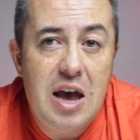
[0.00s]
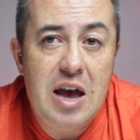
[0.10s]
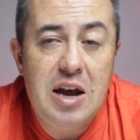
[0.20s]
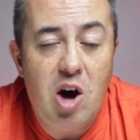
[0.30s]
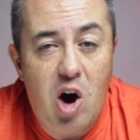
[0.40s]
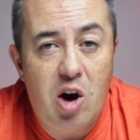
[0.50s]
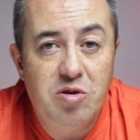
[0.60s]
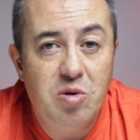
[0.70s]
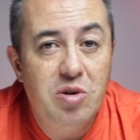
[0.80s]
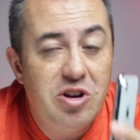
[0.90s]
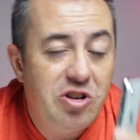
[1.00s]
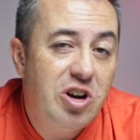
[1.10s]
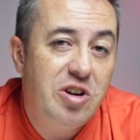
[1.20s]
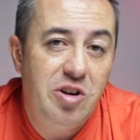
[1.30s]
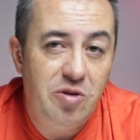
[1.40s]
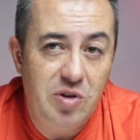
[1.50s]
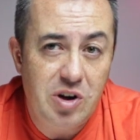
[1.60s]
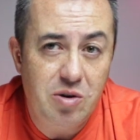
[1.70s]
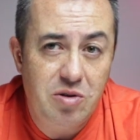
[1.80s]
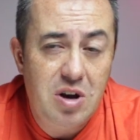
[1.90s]
And also share these
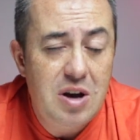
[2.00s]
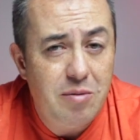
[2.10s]
videos.